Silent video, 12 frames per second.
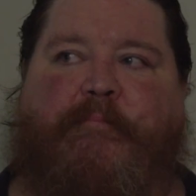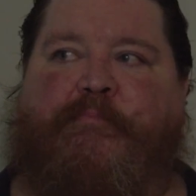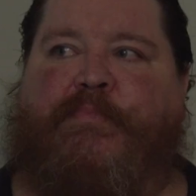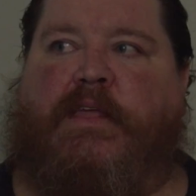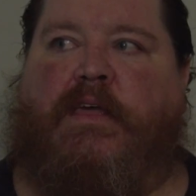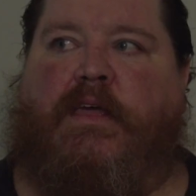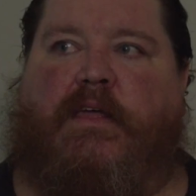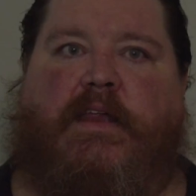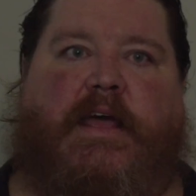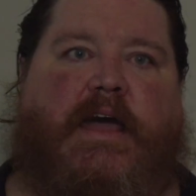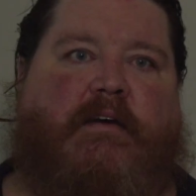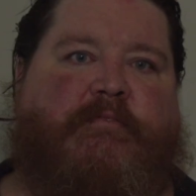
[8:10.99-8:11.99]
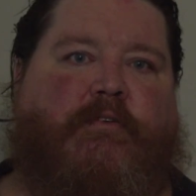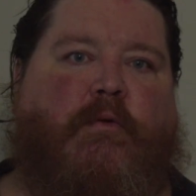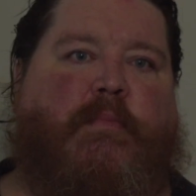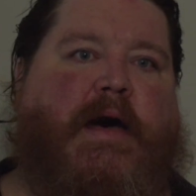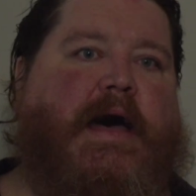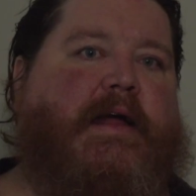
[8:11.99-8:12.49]
And then I got a full
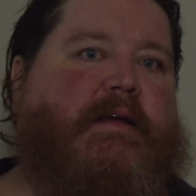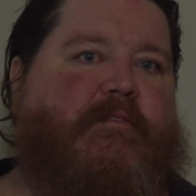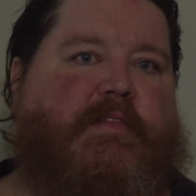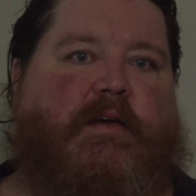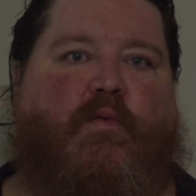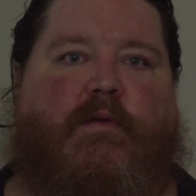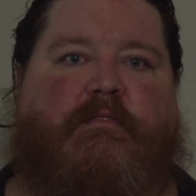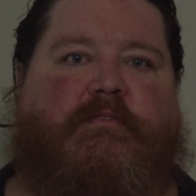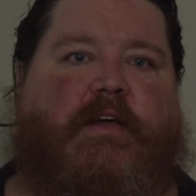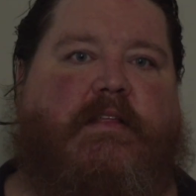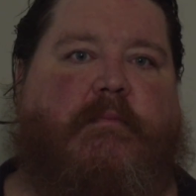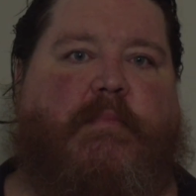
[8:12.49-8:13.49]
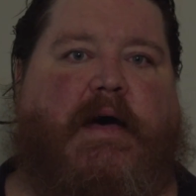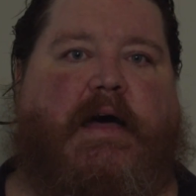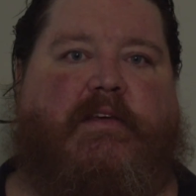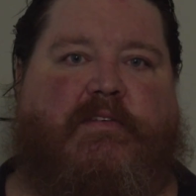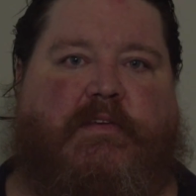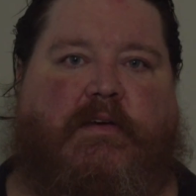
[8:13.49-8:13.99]
pod, and everything that wouldn't fit in the
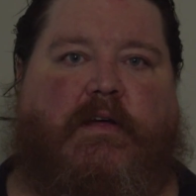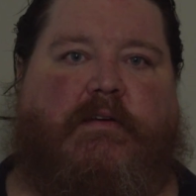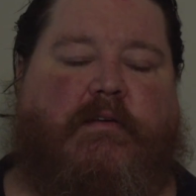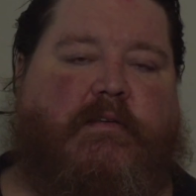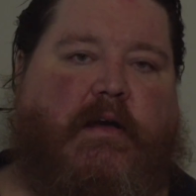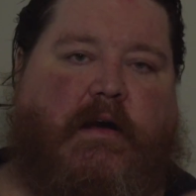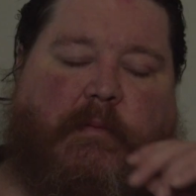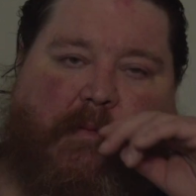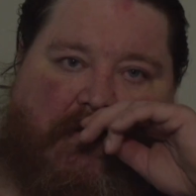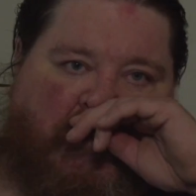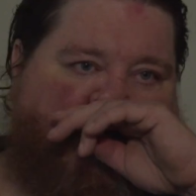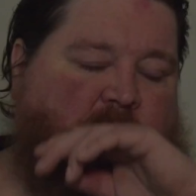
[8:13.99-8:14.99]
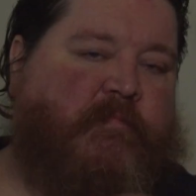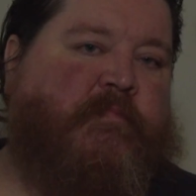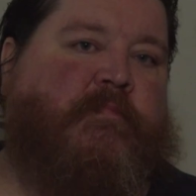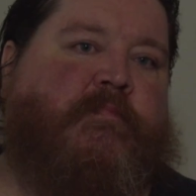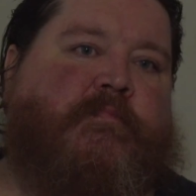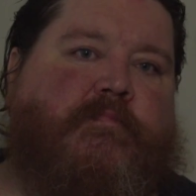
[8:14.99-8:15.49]
pod is still under tarps.
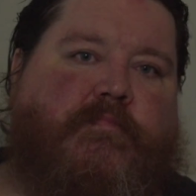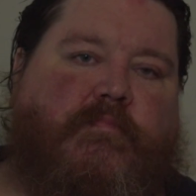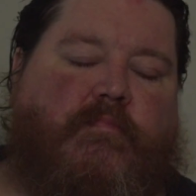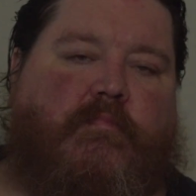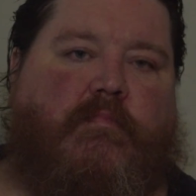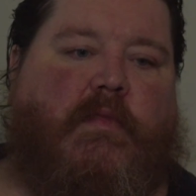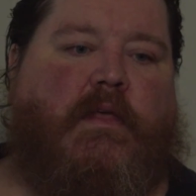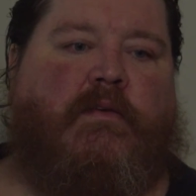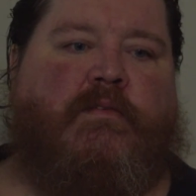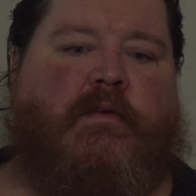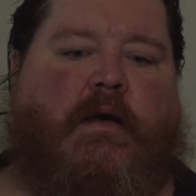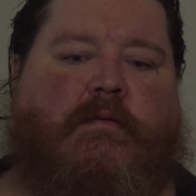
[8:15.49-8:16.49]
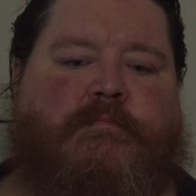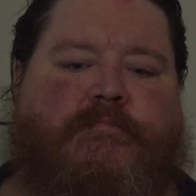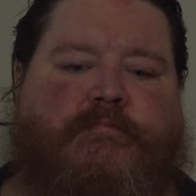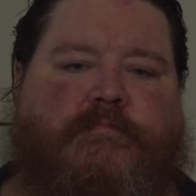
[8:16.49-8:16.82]
So,